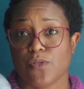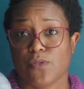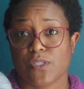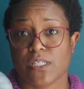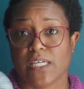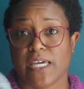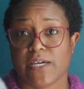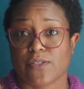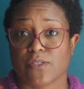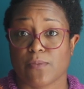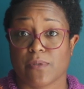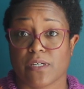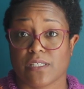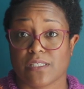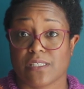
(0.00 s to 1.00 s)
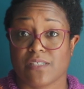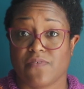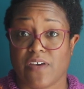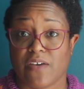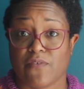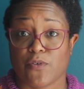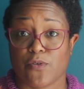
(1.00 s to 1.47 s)
using Yowza because it's
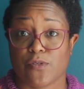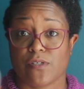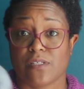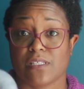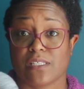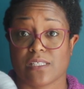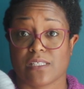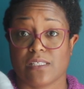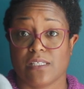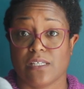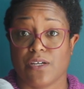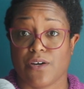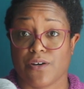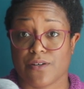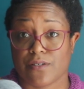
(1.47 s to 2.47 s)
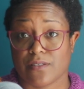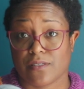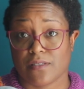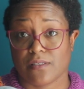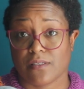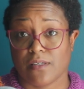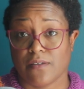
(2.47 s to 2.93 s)
560
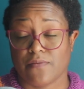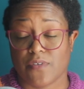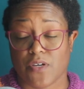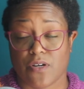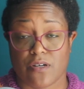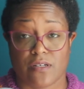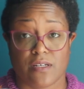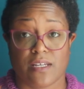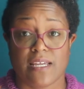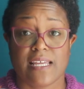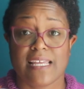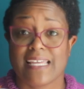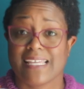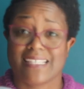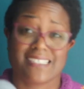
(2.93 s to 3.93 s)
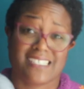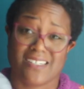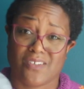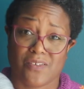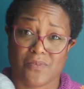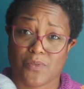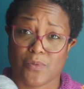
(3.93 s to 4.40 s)
yards of yarn, so
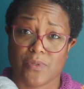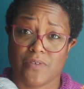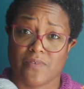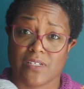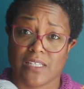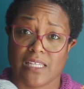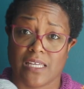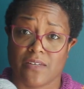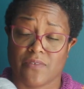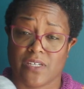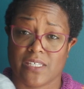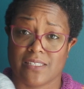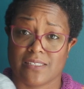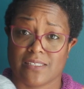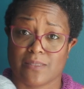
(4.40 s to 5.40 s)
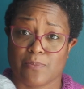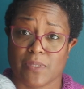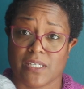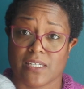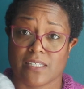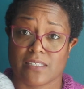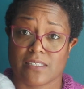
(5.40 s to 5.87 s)
I don't have to weave in a lot of ends
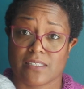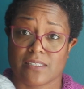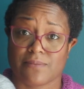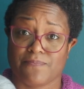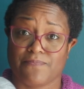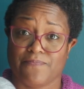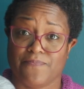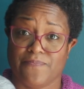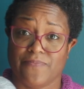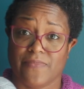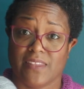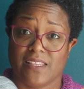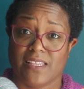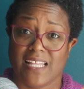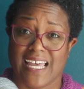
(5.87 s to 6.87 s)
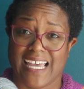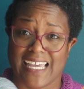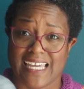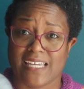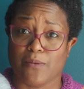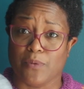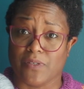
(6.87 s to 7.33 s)
because I
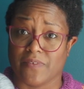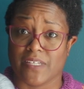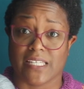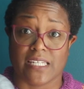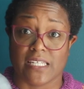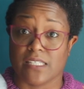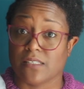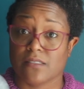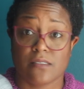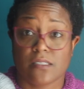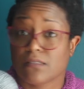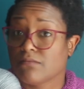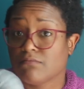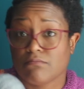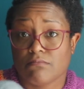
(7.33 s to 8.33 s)
hate weaving in ends.